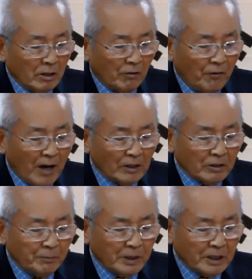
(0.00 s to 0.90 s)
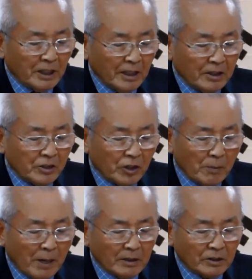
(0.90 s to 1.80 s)
The father visited
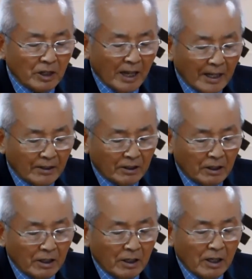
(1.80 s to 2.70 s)
3 months later.